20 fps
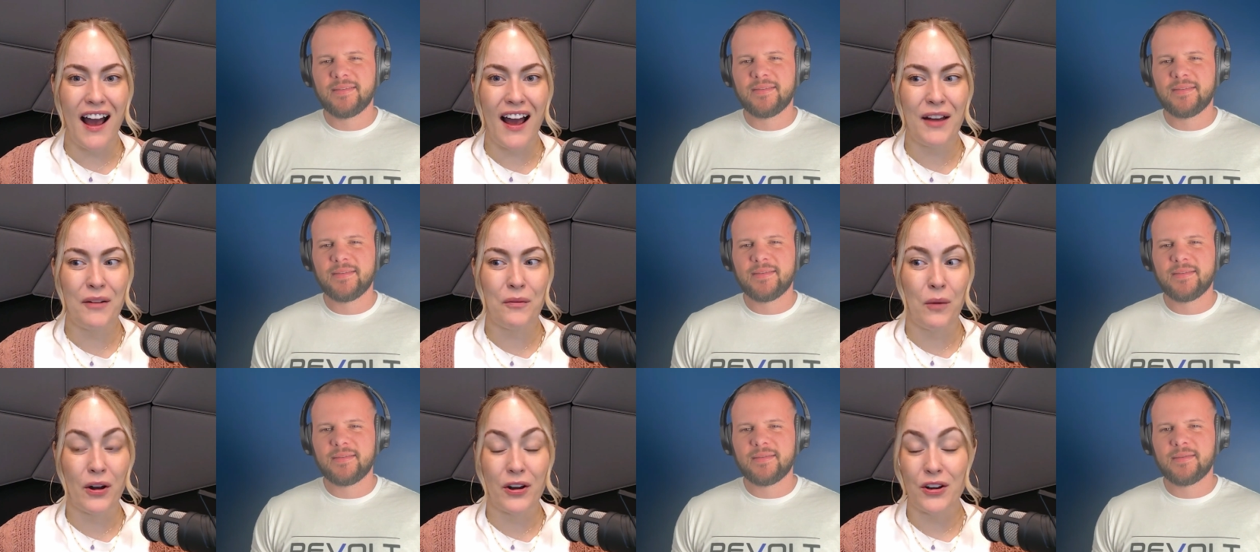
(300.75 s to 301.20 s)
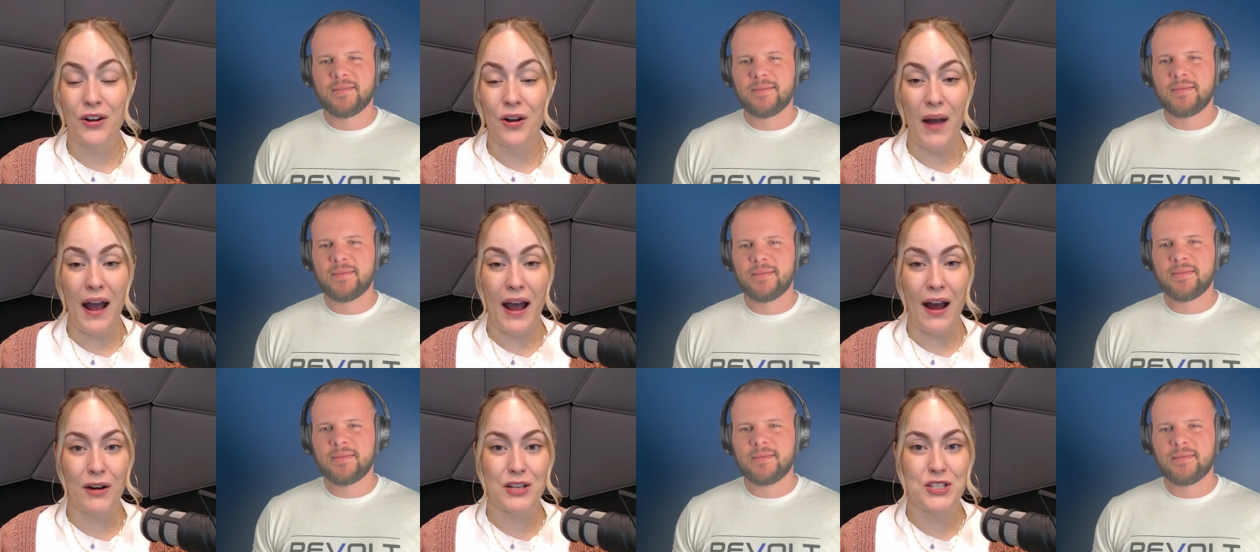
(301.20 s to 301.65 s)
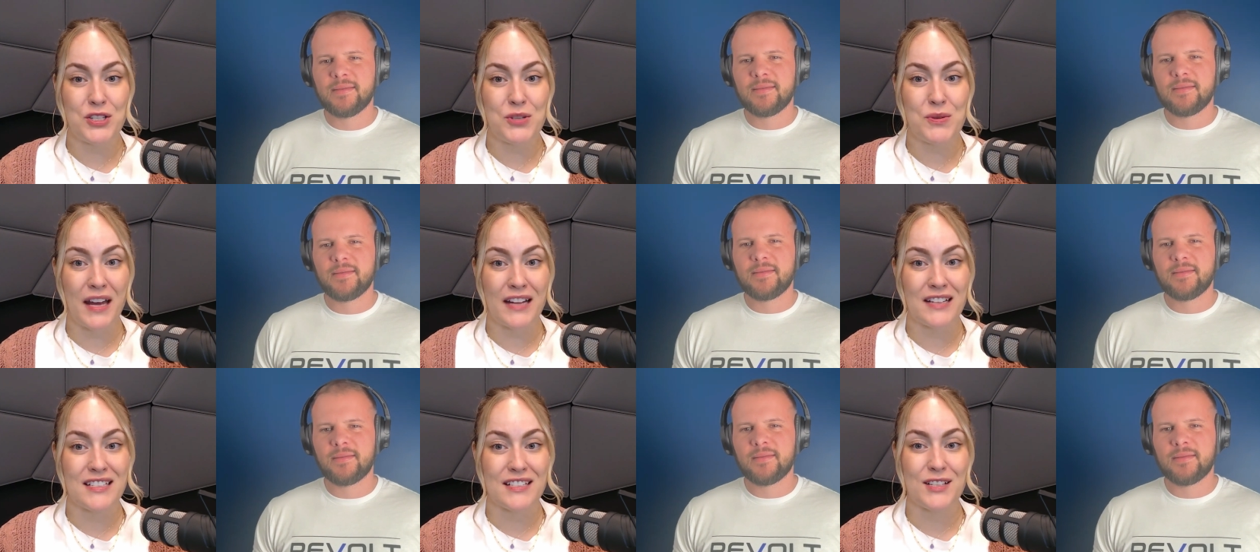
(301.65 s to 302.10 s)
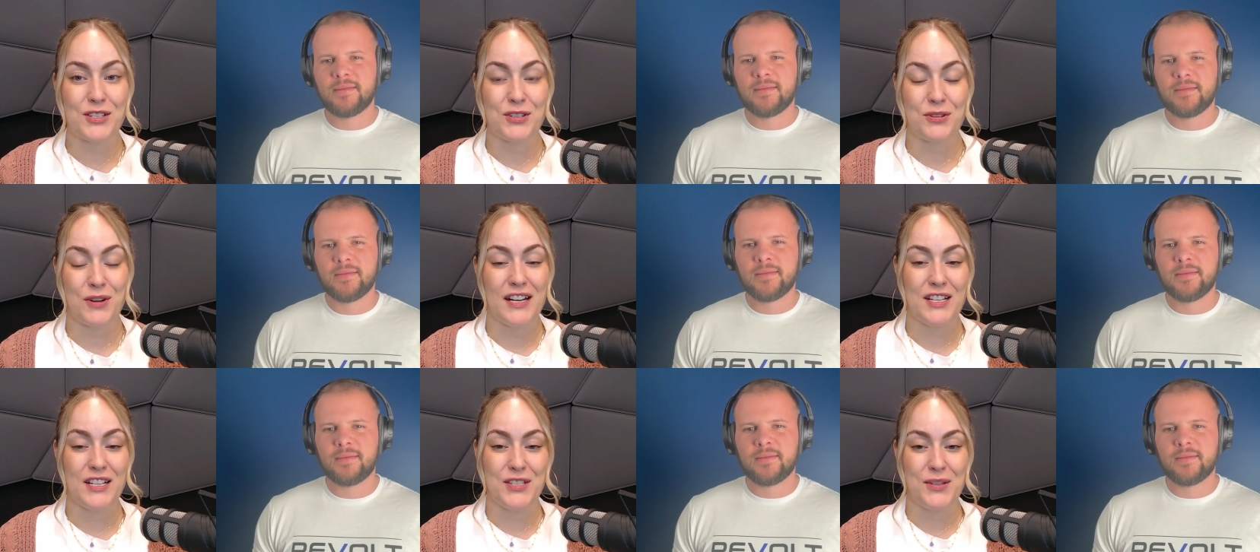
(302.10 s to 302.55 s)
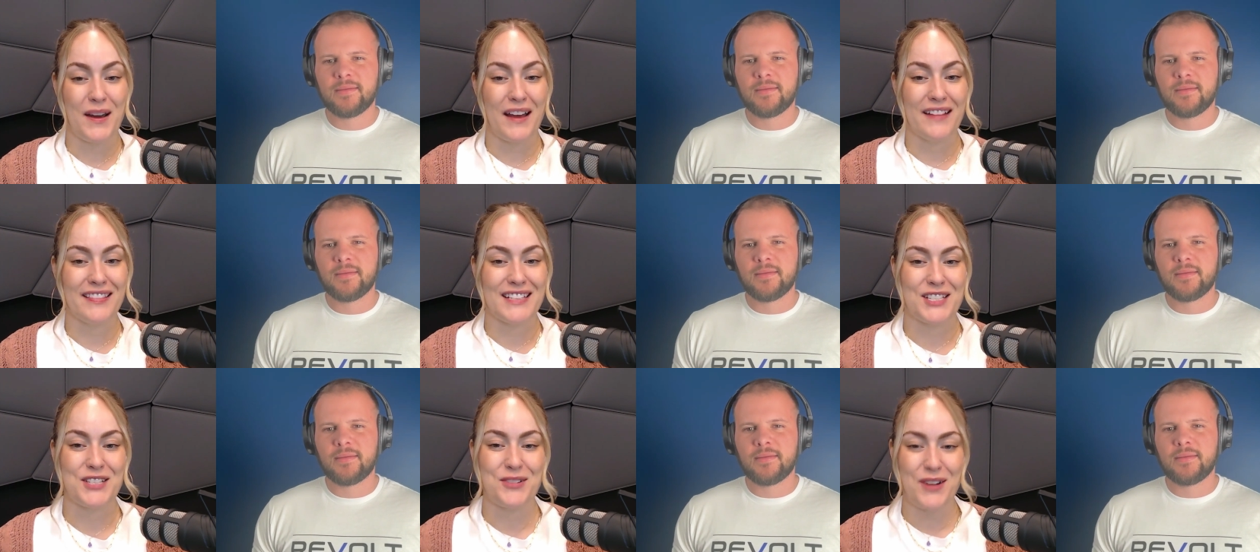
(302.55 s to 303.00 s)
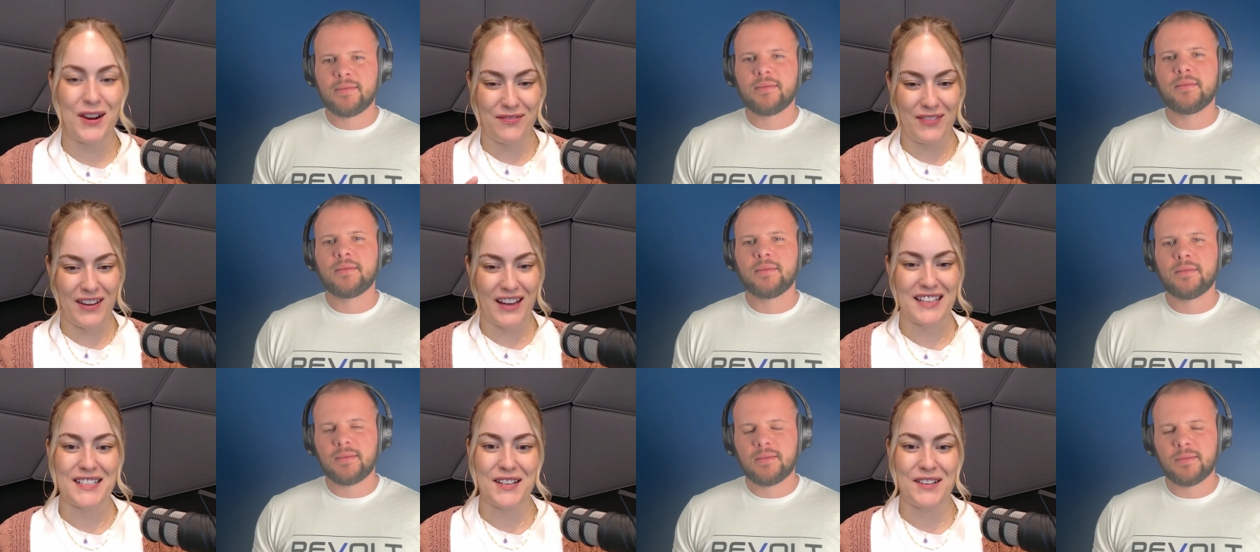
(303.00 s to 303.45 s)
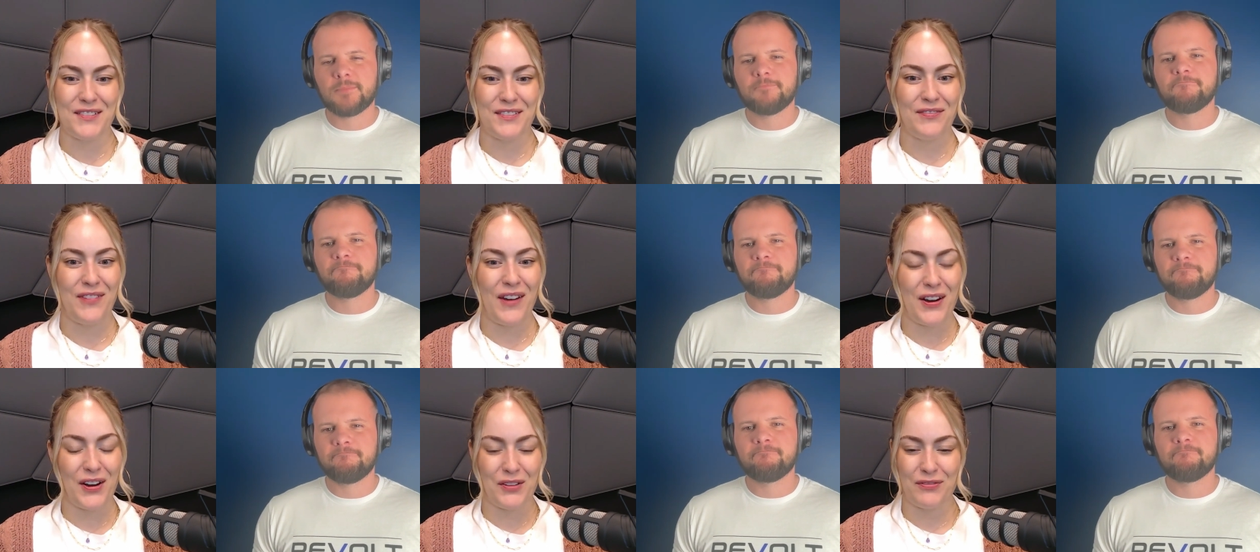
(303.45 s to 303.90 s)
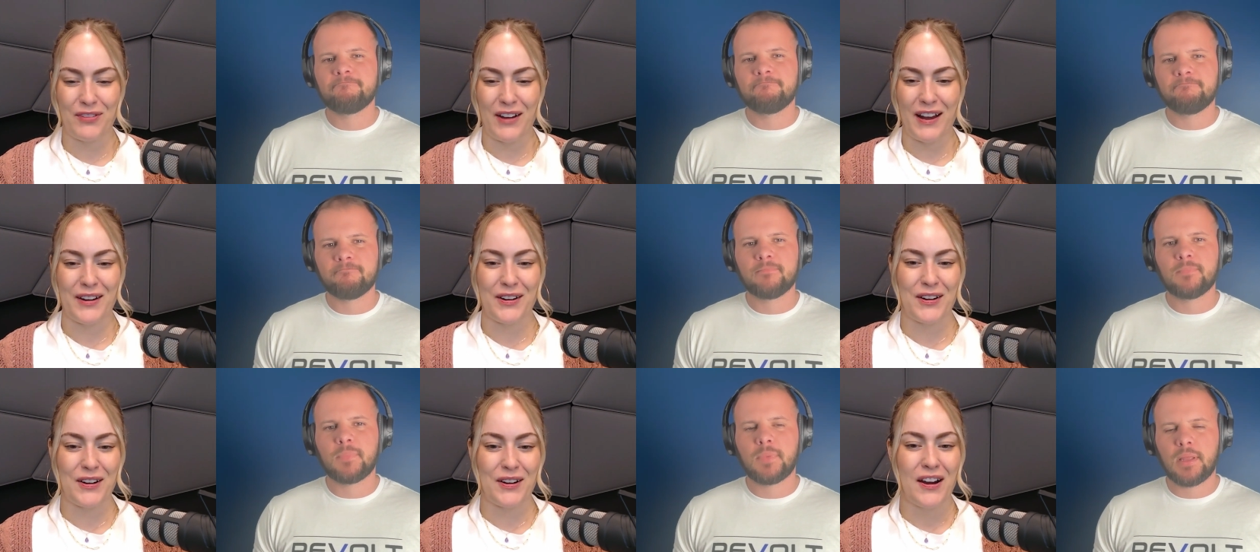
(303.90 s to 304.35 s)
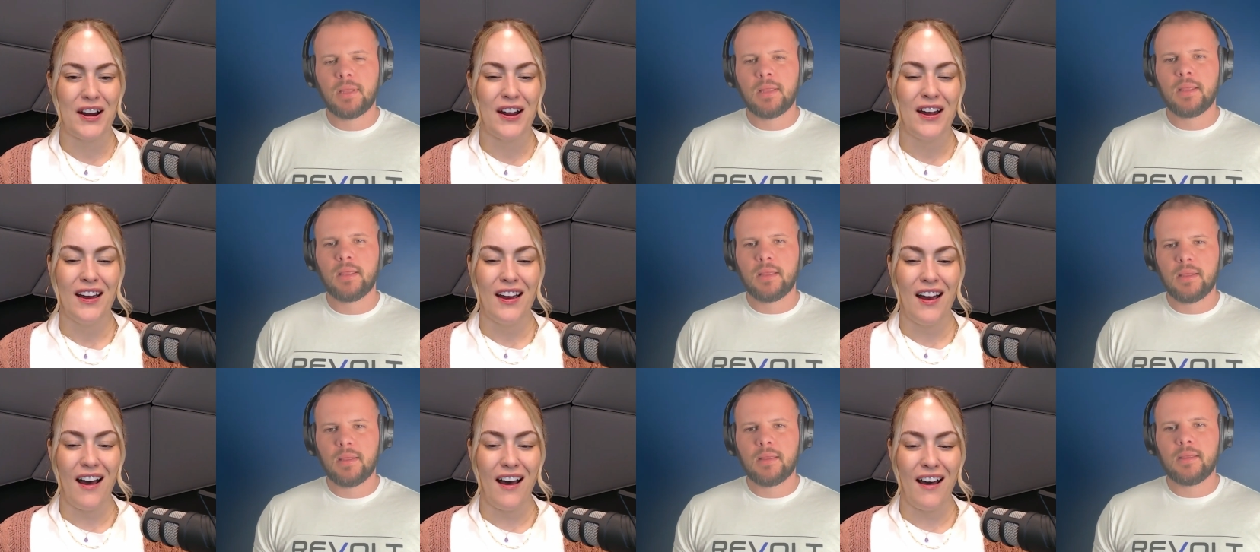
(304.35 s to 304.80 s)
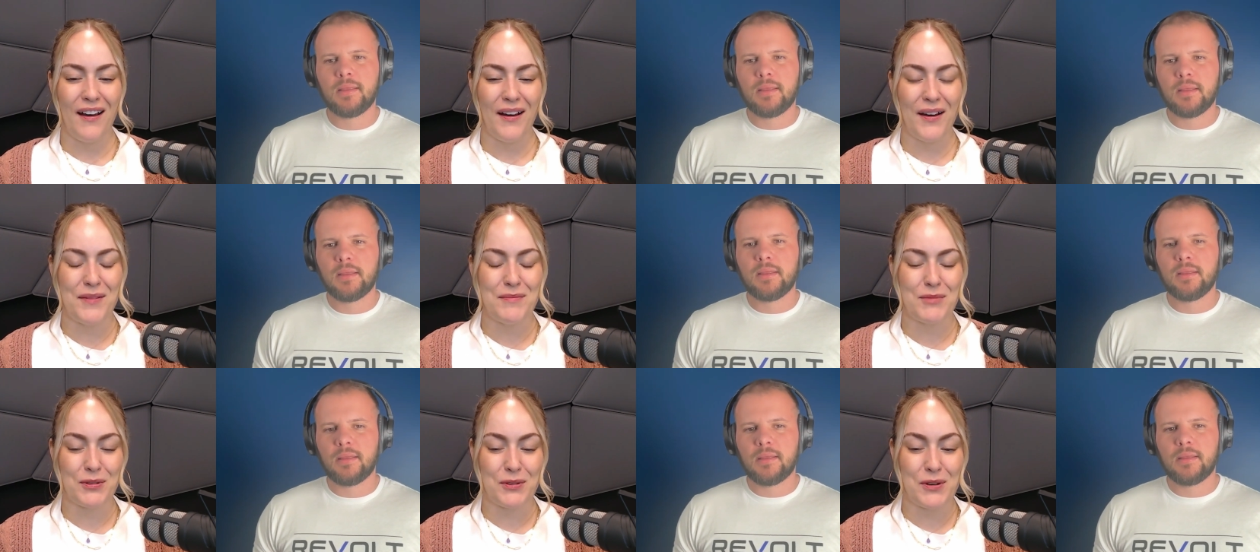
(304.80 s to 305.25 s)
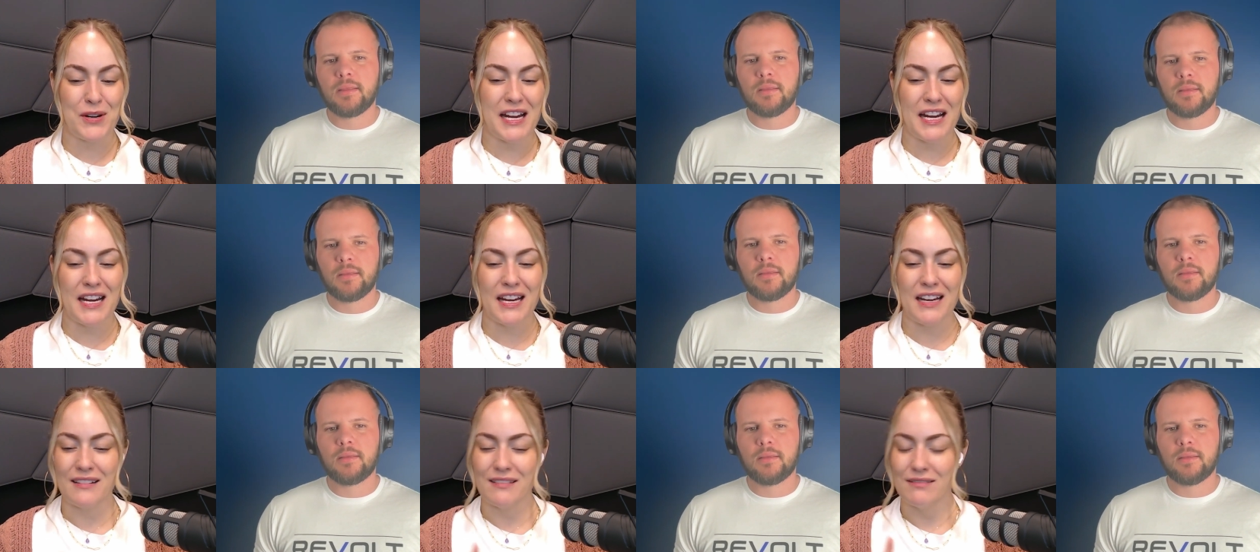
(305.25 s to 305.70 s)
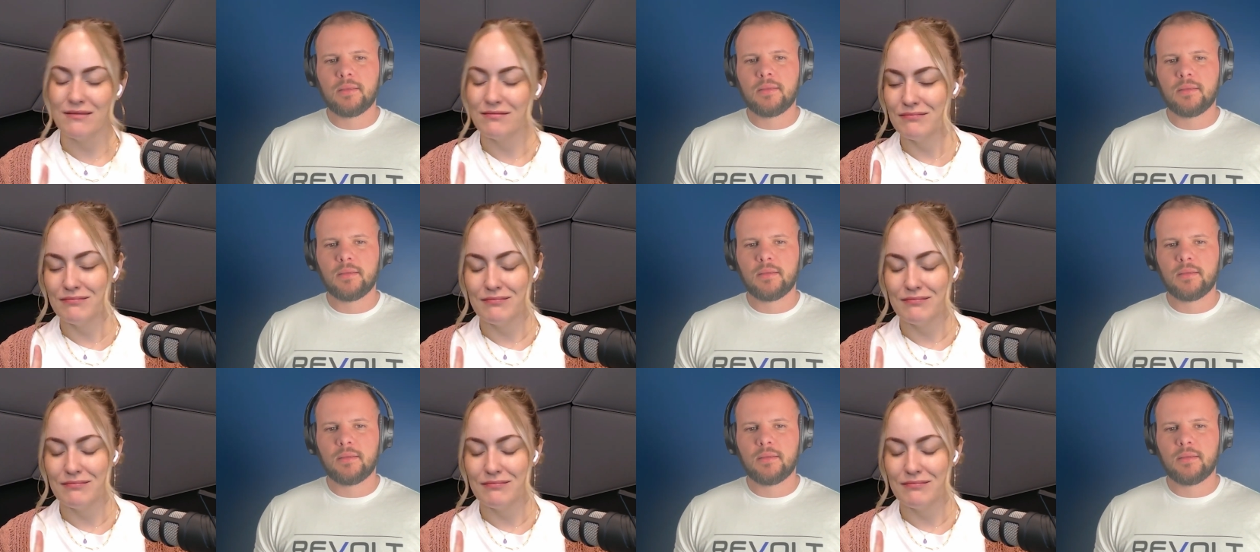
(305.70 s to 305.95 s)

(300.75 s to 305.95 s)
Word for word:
Speaker 1: I want to know how did you get into the trades? You had this trifecta of firefighter, uh, marine,